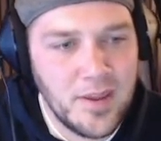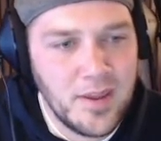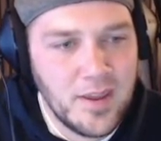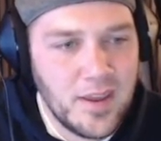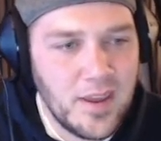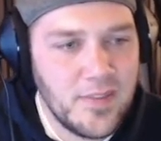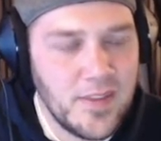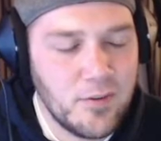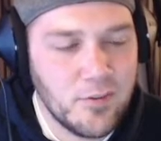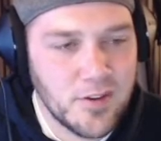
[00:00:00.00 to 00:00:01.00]
and then it
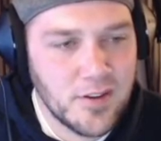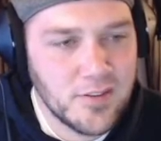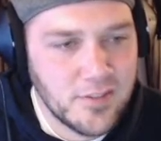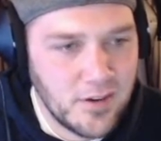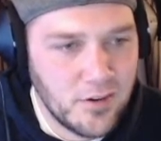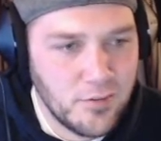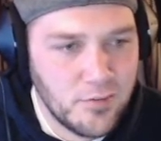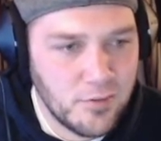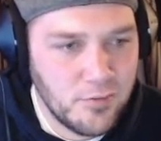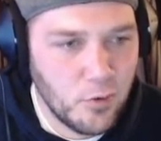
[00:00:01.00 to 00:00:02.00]
was on sale for
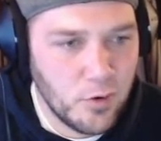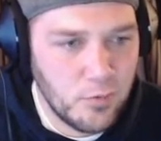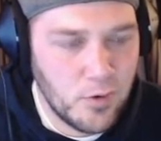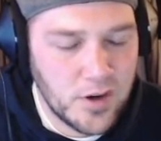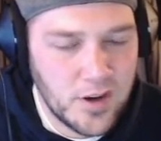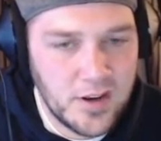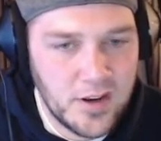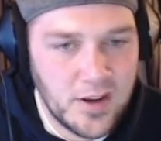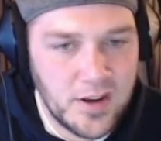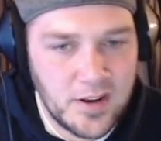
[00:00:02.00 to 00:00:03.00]

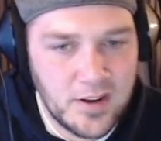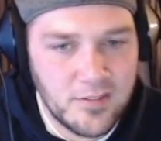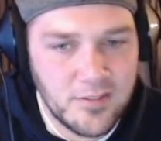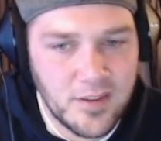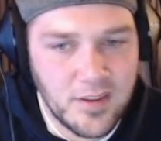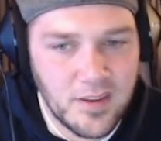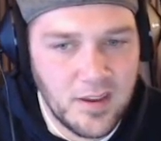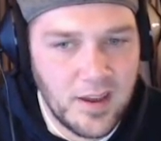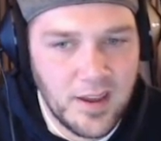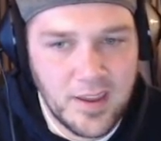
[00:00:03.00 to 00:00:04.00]
$41.99, and I was like,
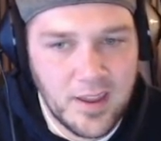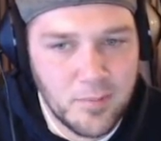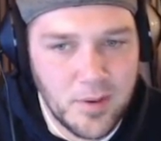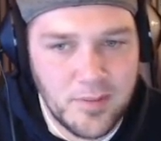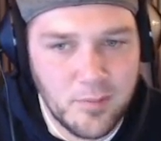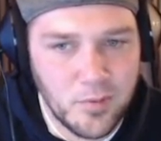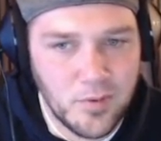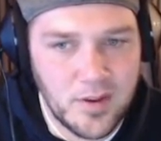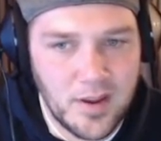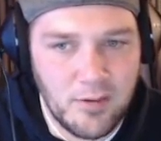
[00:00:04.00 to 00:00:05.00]
I gotta bite the bullet.
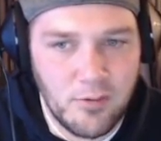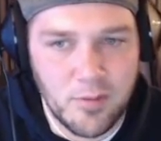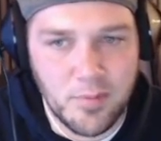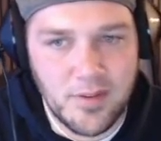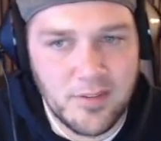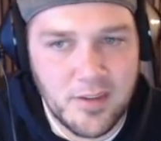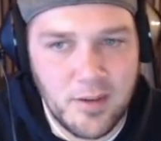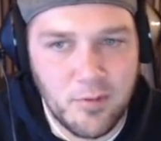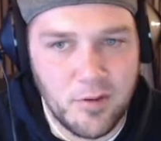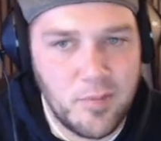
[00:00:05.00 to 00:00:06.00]
I want to play this game
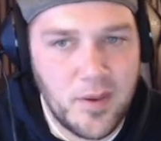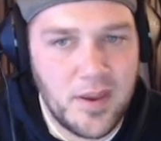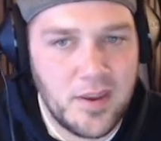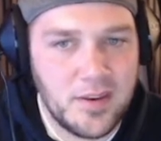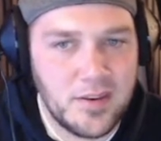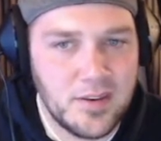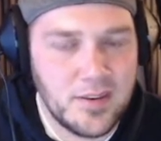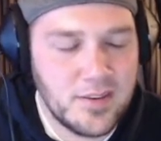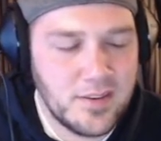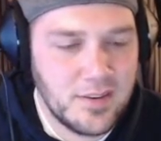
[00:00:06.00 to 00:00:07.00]
really bad, and
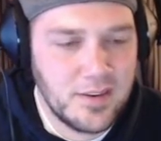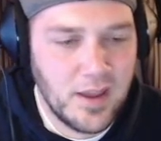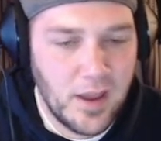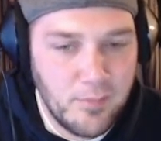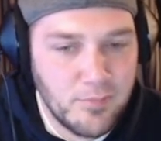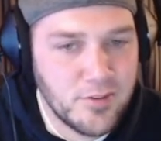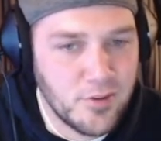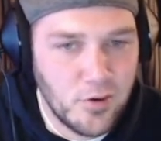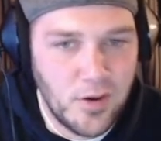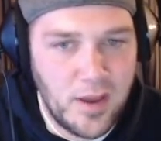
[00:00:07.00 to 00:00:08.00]
I'm
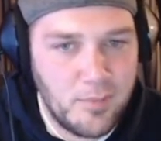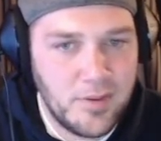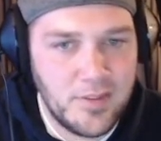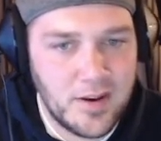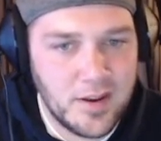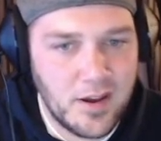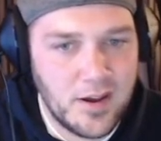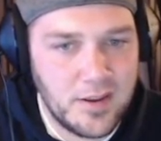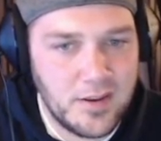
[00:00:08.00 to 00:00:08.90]
so happy that I got it.